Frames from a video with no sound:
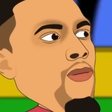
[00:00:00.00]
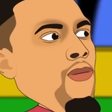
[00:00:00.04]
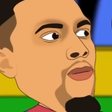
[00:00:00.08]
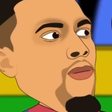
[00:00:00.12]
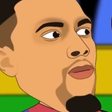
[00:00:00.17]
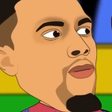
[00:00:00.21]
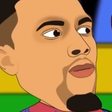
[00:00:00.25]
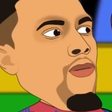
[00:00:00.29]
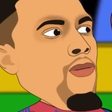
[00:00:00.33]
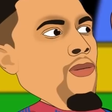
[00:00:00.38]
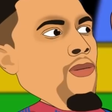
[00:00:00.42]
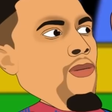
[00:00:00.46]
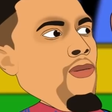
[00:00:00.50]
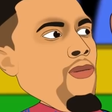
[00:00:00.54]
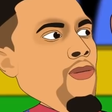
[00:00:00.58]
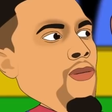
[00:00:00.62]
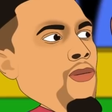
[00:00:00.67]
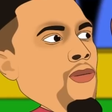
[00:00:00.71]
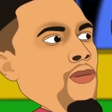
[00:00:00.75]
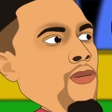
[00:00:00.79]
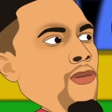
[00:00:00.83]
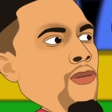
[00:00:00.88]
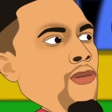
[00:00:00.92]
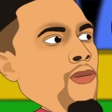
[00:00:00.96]

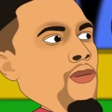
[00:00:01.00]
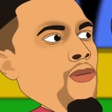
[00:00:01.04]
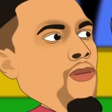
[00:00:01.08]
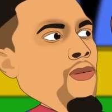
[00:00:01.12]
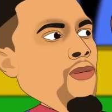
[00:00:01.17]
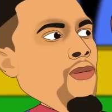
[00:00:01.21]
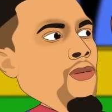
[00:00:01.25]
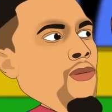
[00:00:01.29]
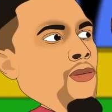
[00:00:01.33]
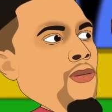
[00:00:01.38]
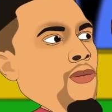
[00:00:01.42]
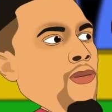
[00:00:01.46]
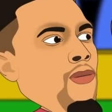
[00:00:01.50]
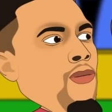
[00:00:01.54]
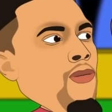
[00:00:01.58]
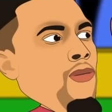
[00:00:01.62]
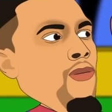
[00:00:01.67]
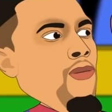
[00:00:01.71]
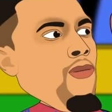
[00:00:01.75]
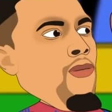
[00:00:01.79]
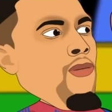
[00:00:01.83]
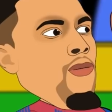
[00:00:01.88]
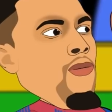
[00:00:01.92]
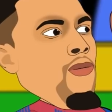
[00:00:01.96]

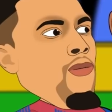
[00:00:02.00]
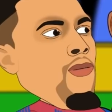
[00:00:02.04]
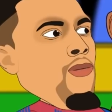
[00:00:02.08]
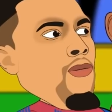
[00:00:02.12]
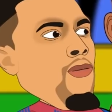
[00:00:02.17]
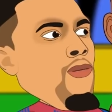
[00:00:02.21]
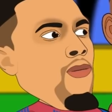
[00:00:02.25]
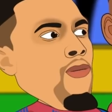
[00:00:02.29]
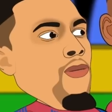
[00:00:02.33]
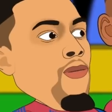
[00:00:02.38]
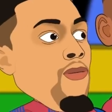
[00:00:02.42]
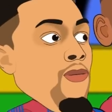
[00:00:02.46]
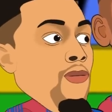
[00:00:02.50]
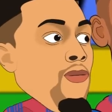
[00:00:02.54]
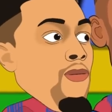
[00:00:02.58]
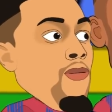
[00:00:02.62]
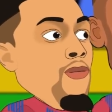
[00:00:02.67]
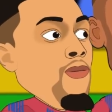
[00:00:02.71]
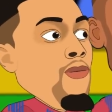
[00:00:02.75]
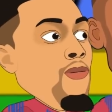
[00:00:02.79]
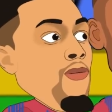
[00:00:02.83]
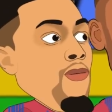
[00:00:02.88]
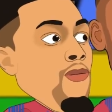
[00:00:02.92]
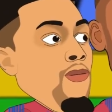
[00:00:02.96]

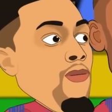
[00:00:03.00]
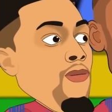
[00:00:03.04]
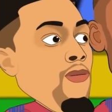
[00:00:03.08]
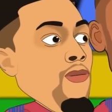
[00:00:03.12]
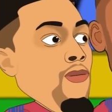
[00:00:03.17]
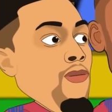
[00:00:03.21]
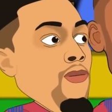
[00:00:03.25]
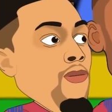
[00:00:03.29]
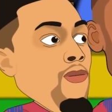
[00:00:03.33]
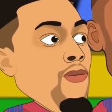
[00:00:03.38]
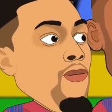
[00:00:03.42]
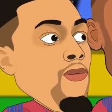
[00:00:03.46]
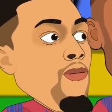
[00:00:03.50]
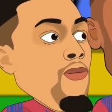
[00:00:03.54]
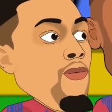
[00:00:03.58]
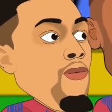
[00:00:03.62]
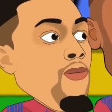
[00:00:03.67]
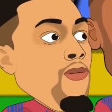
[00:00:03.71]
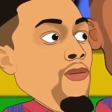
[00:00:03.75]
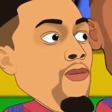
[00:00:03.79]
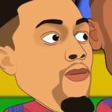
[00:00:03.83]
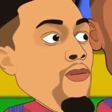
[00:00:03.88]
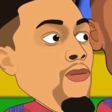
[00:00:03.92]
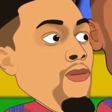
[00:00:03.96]

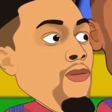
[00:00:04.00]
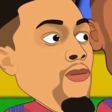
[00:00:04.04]
[no speech]